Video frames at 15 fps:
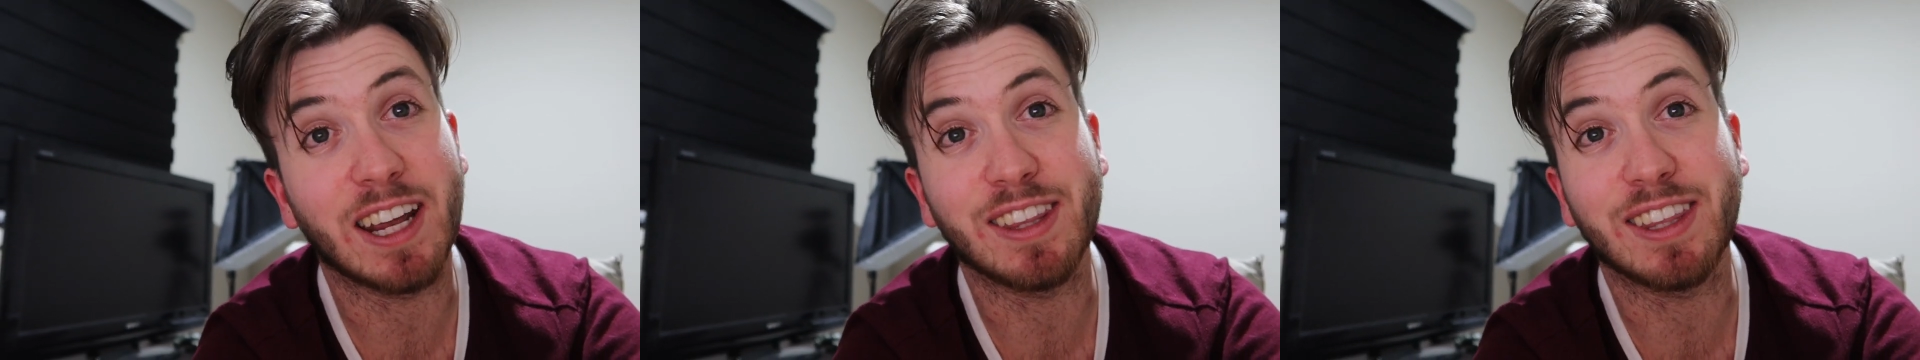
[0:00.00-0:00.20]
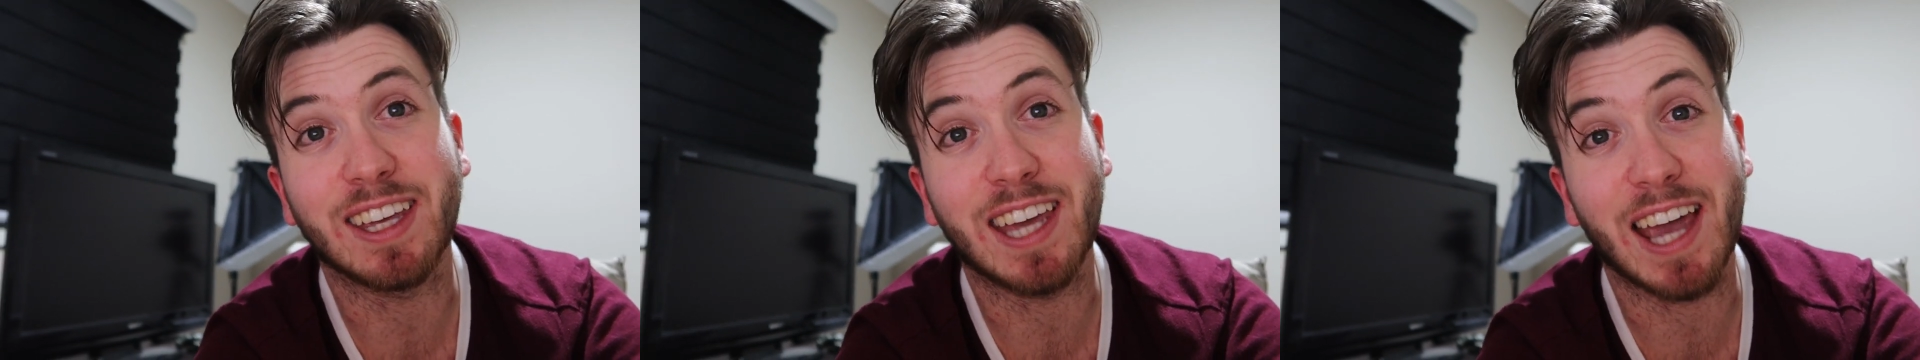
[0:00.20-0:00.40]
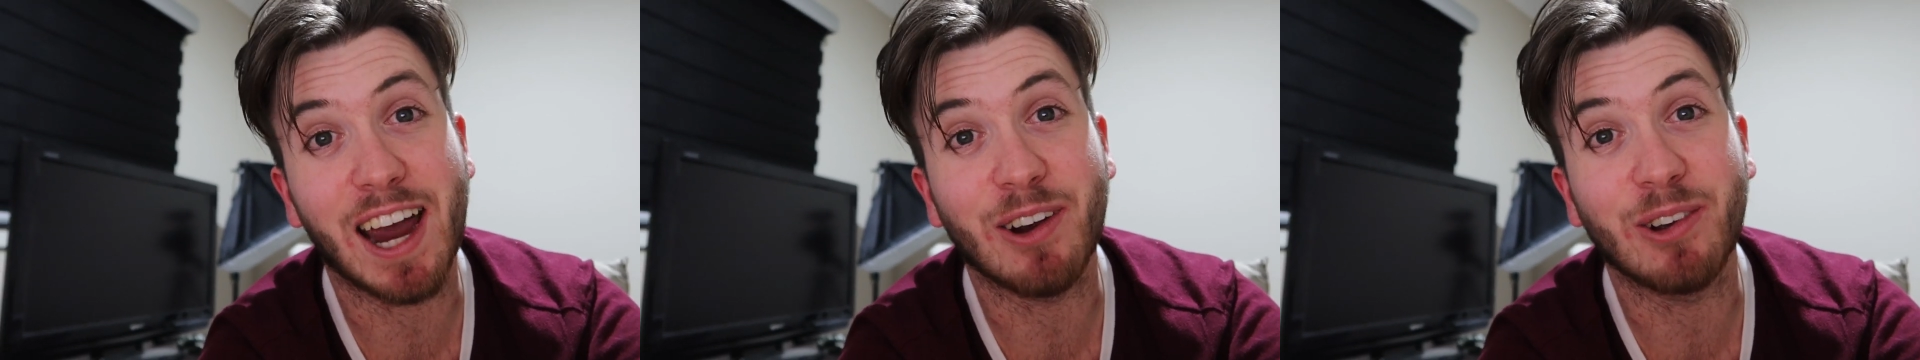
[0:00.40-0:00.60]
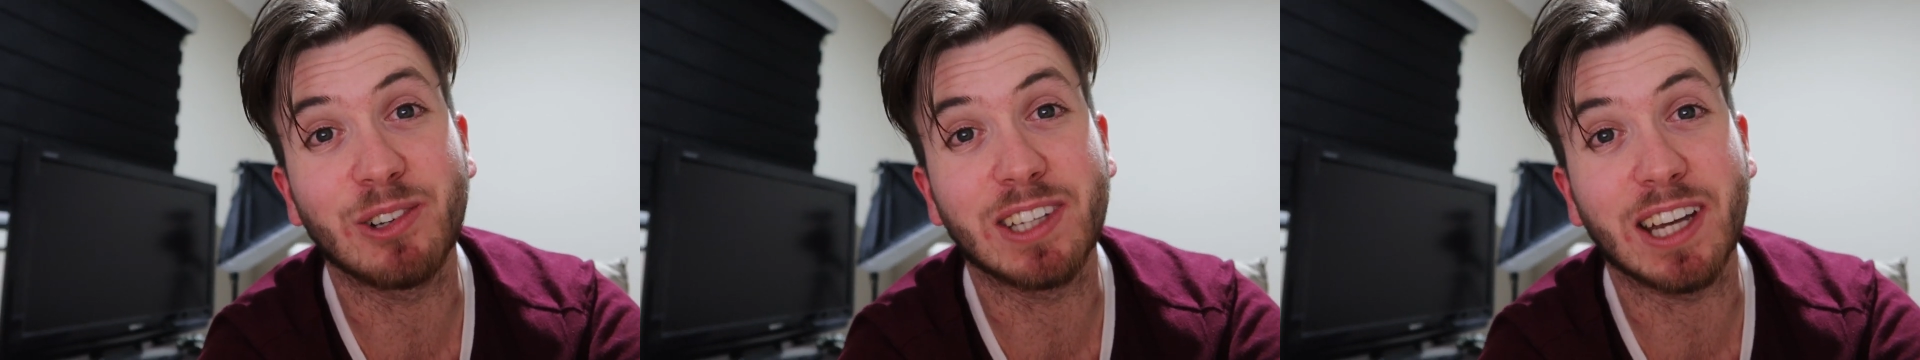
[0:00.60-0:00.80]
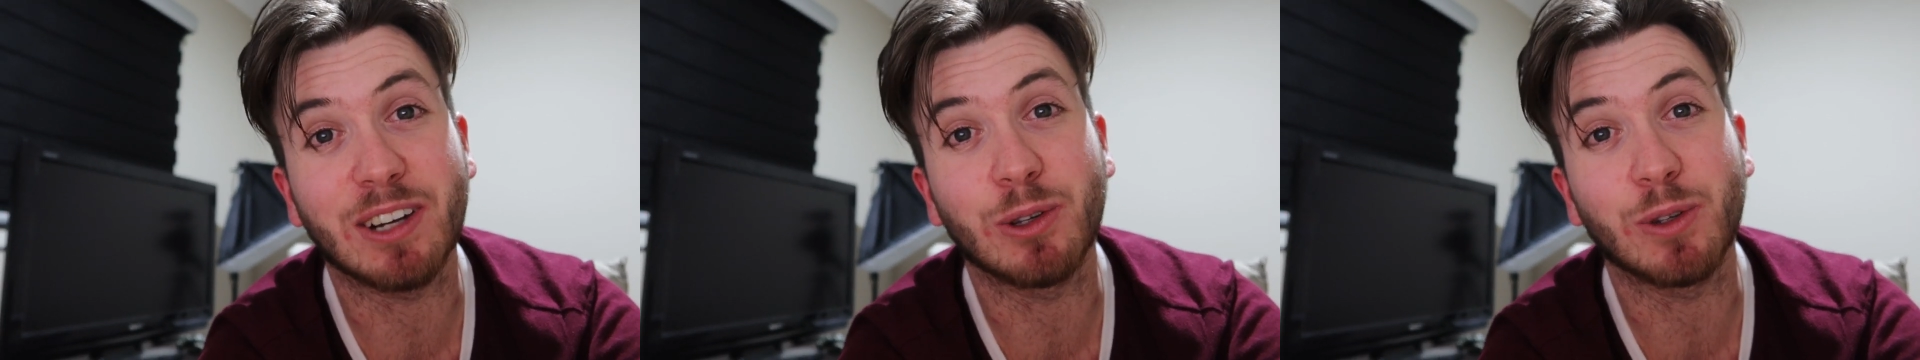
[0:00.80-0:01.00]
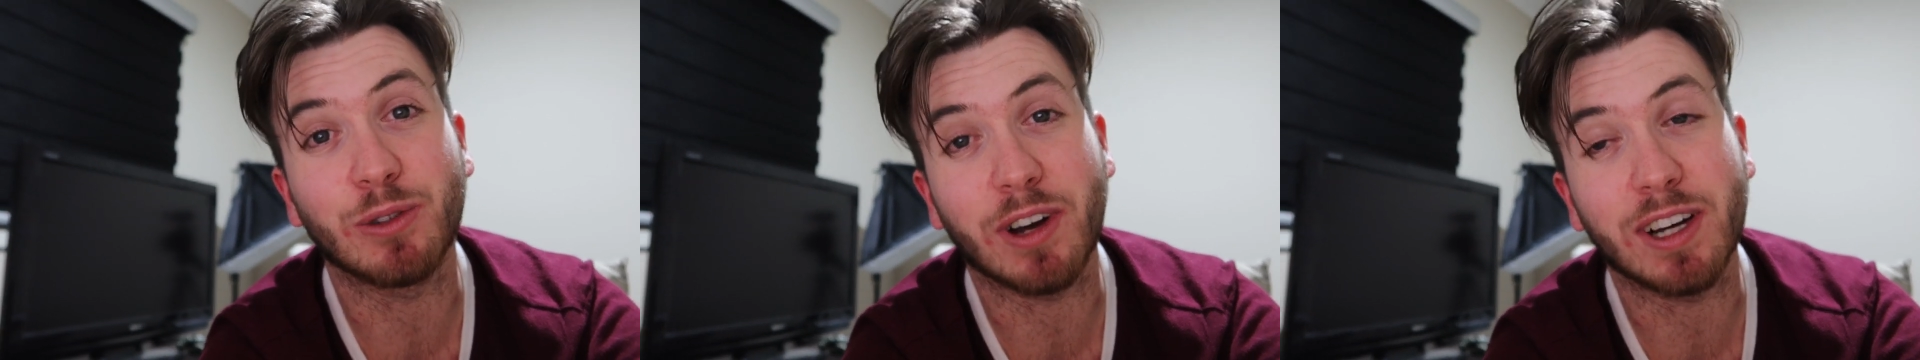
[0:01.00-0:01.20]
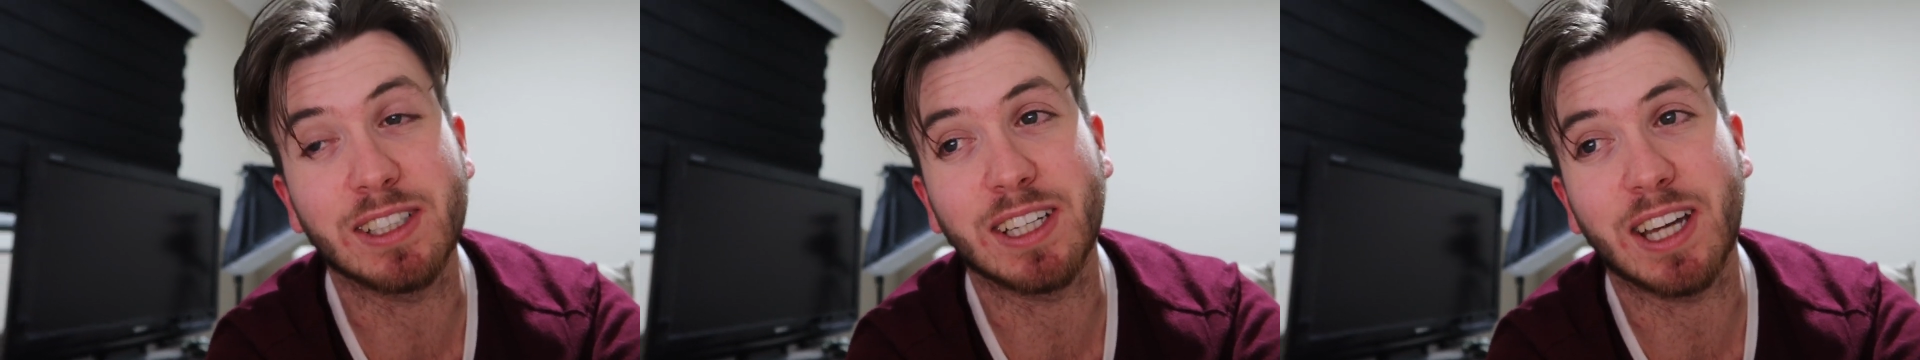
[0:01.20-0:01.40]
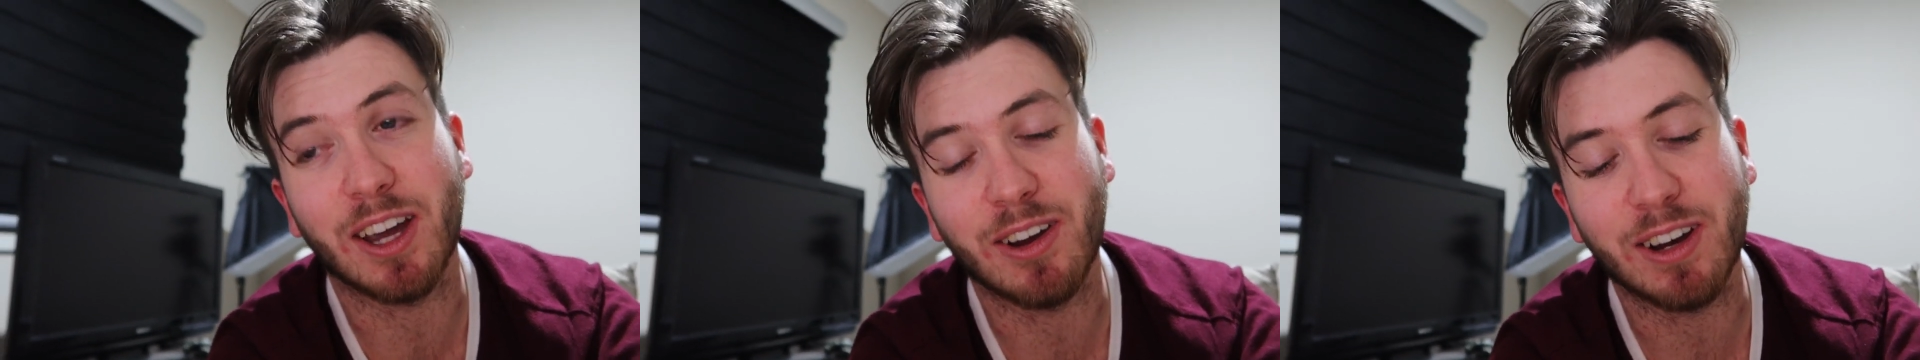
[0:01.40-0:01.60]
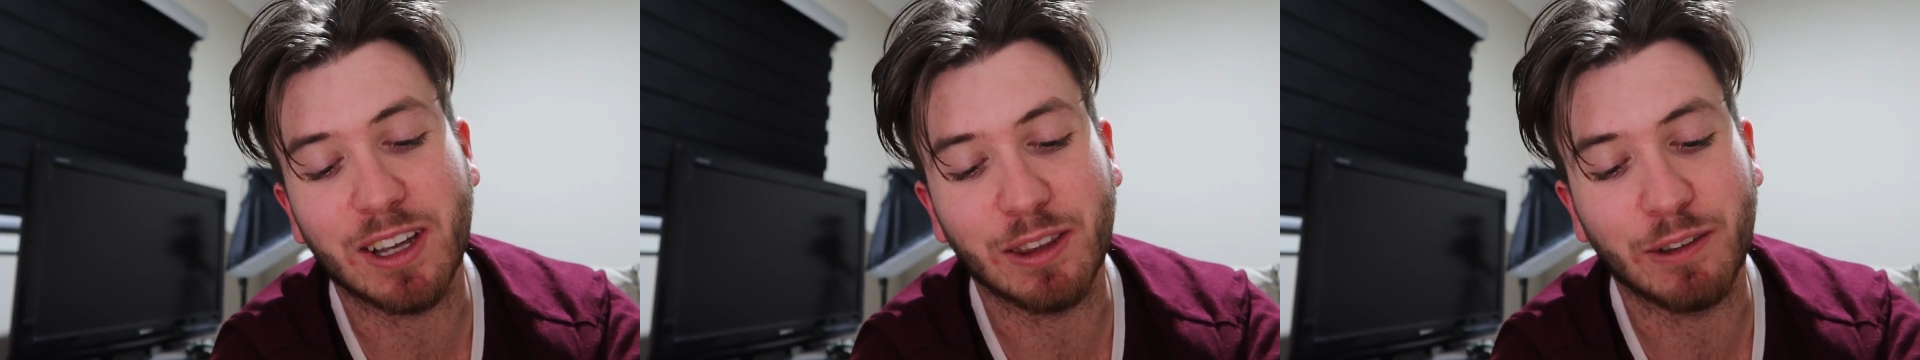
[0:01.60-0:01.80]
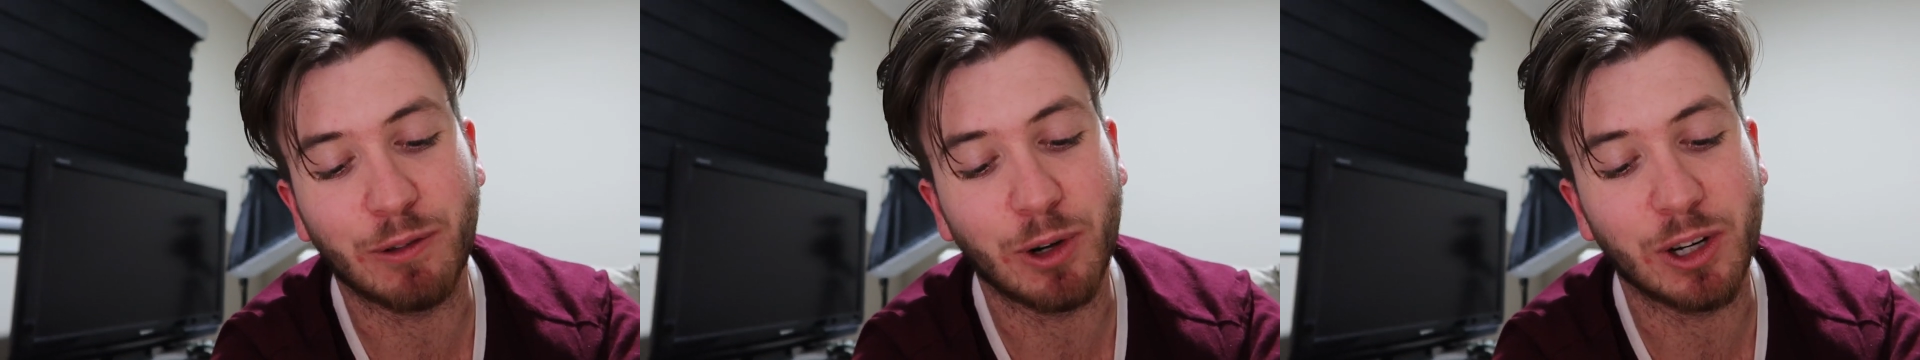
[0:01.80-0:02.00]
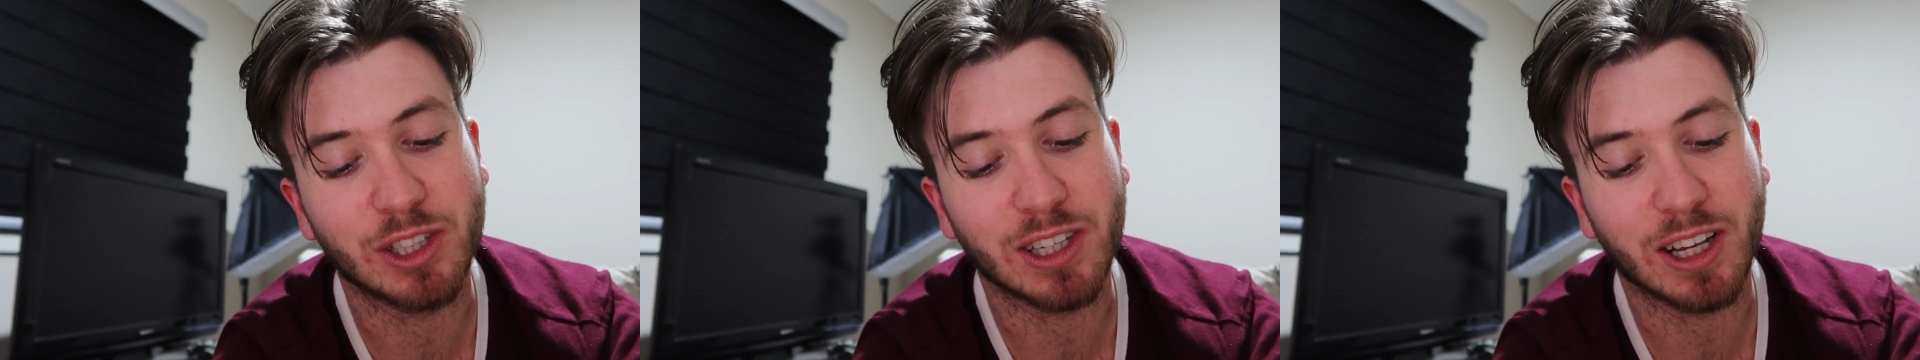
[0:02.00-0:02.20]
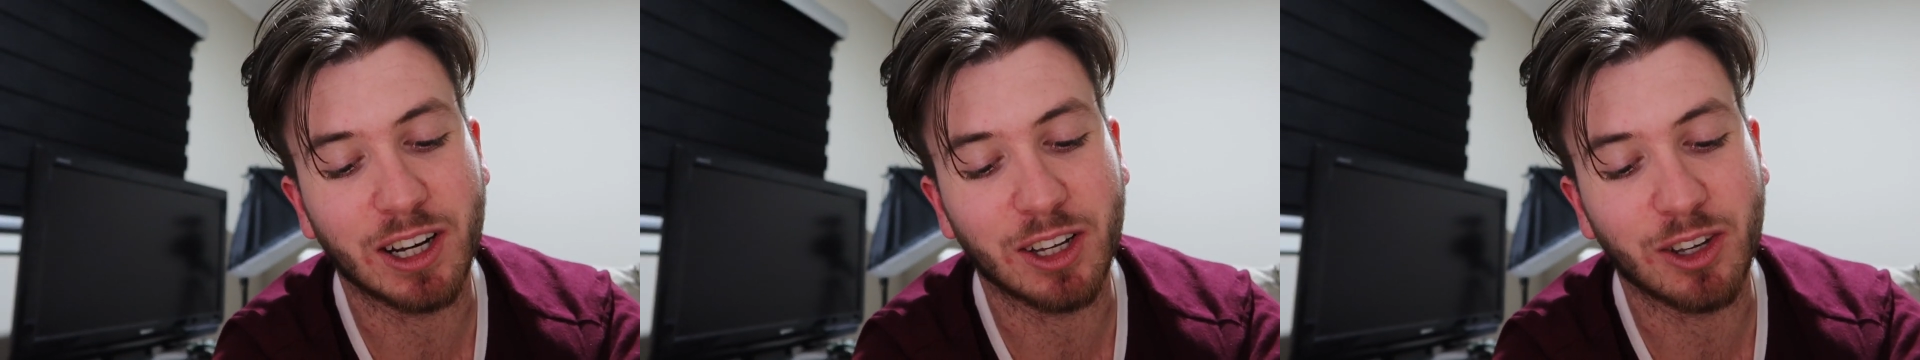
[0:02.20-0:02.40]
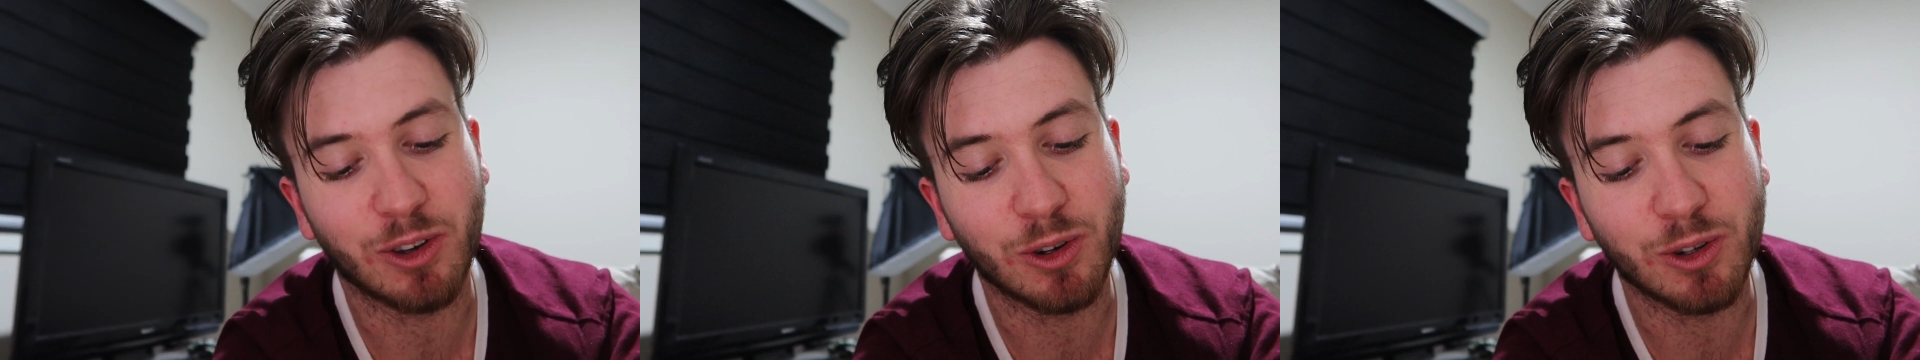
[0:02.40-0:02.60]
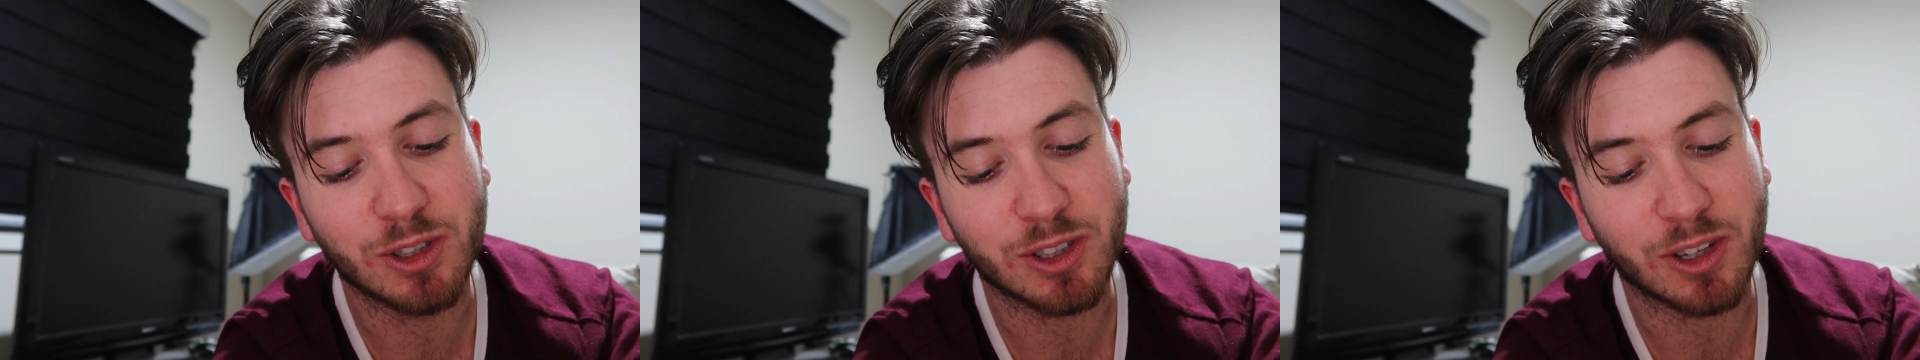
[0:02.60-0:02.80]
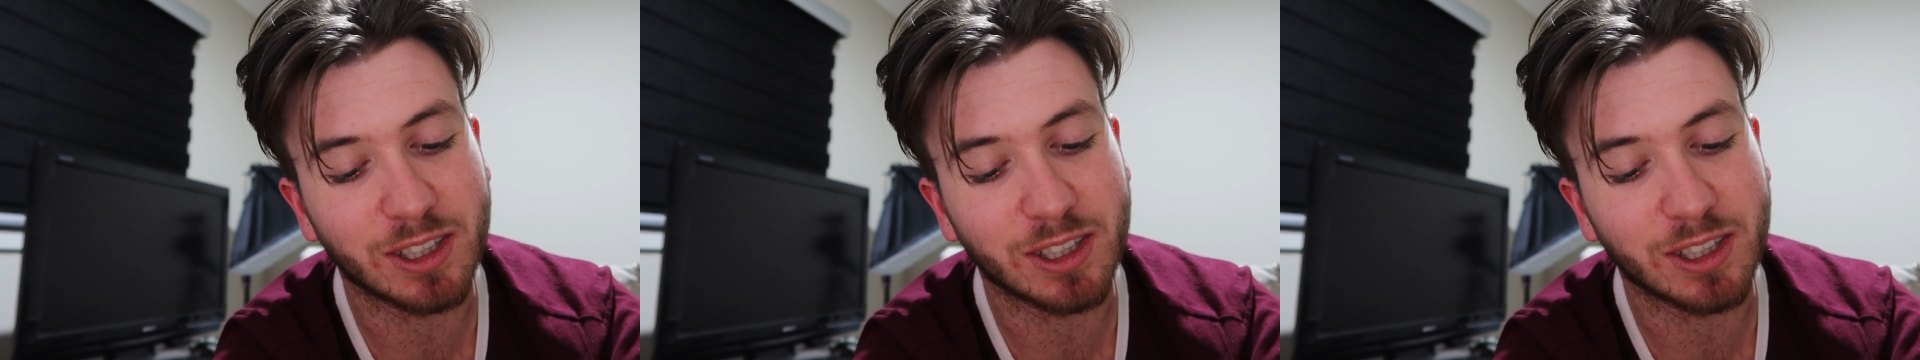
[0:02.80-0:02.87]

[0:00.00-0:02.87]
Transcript: Nathan Carroll tackles Fraser Gehrig in the footage that I use,